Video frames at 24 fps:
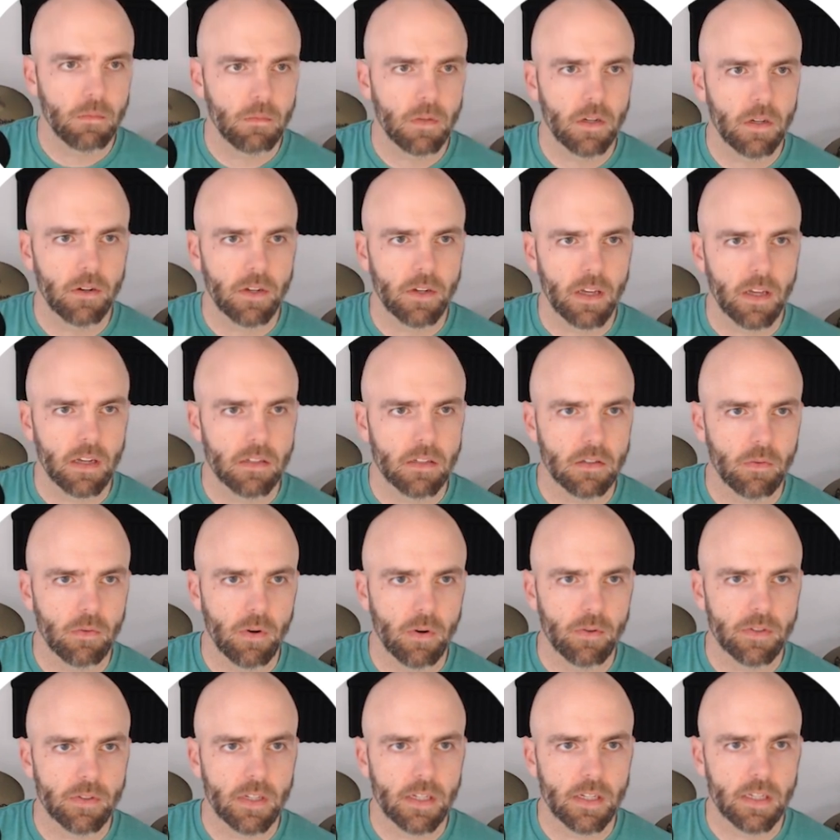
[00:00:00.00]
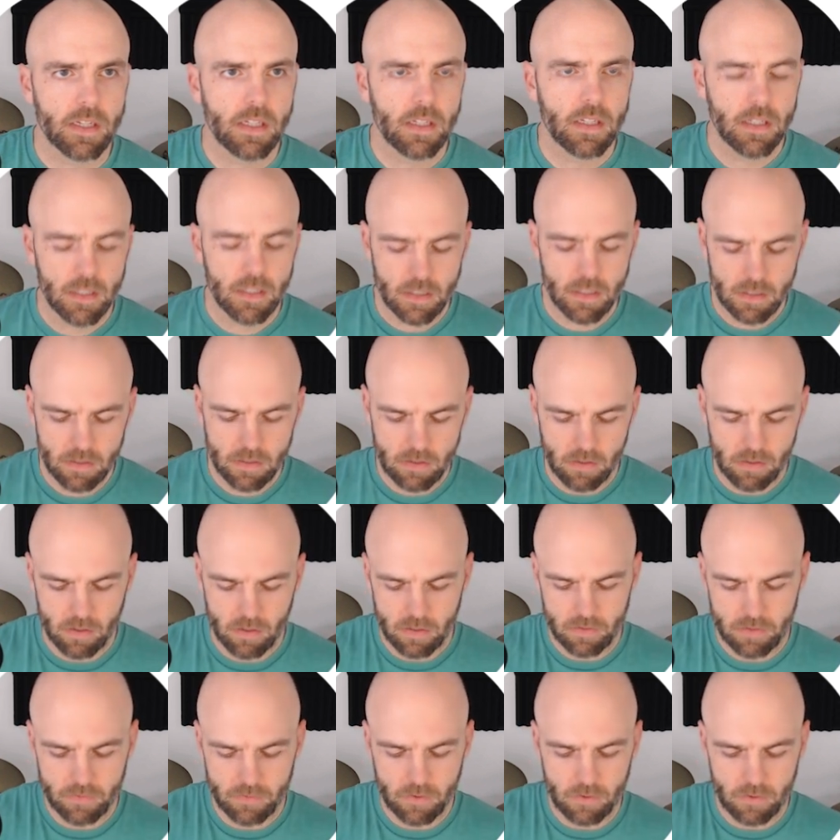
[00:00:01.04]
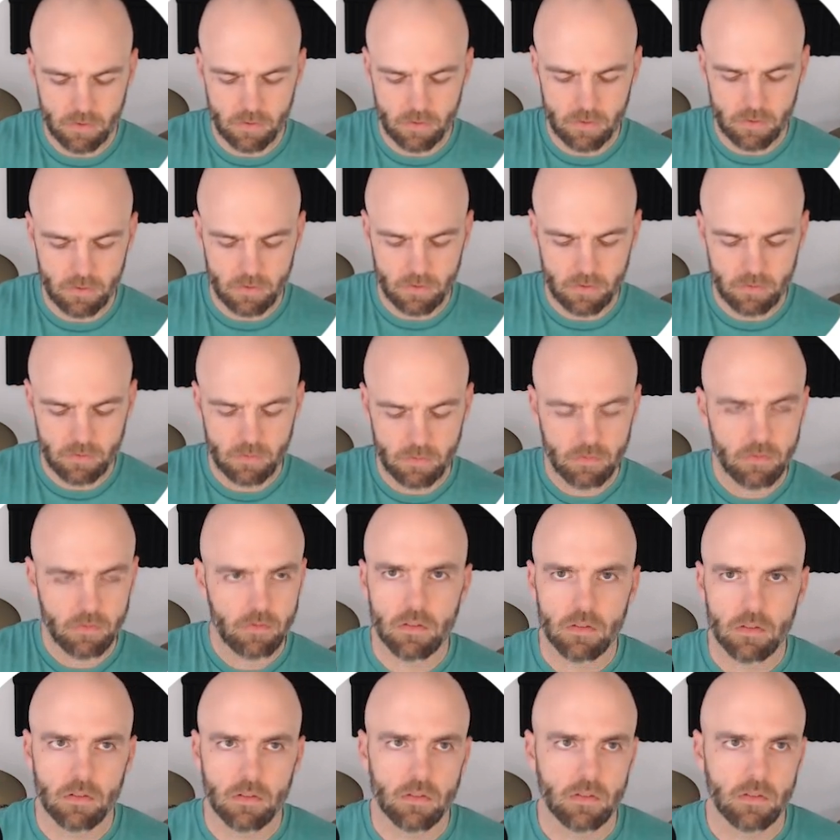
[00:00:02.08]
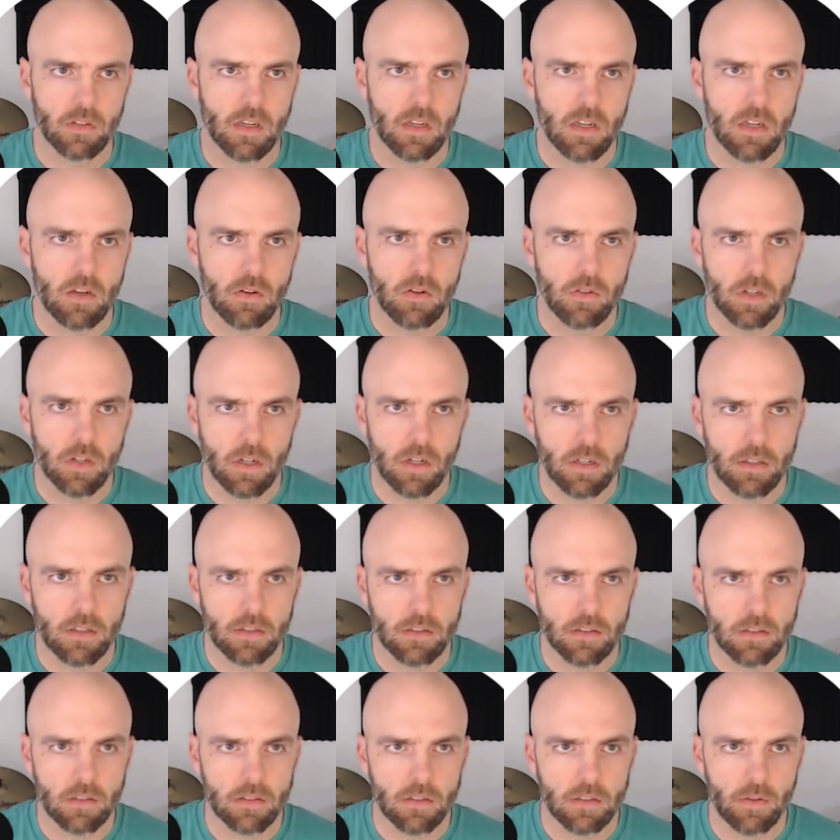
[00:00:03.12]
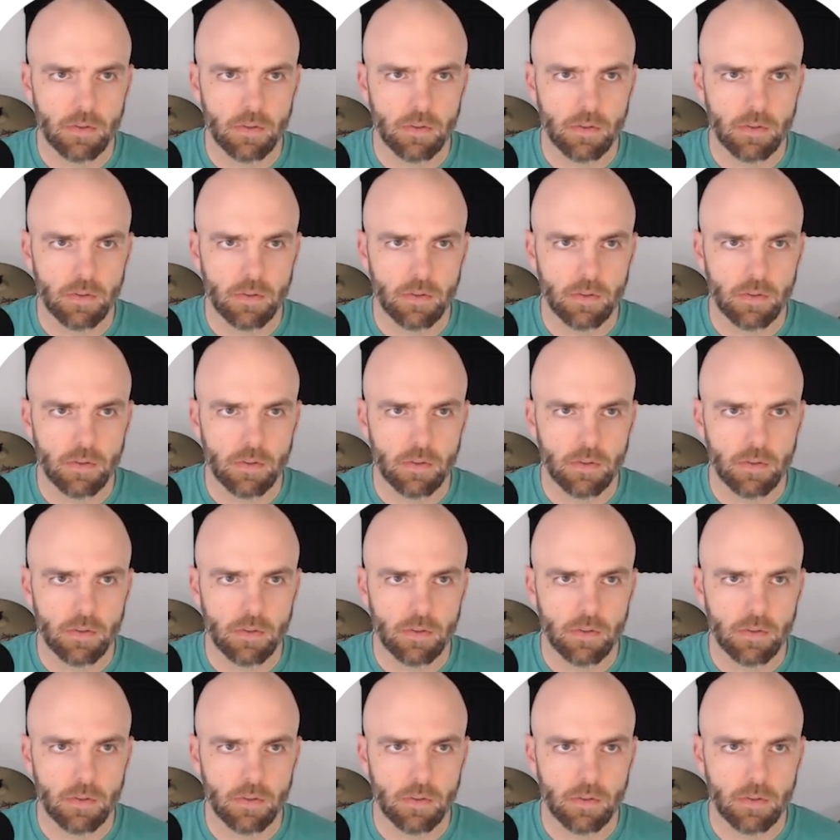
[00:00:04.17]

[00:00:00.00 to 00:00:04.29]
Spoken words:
But okay, so where was it again? So Huntsville. Is it Utah? Is that what we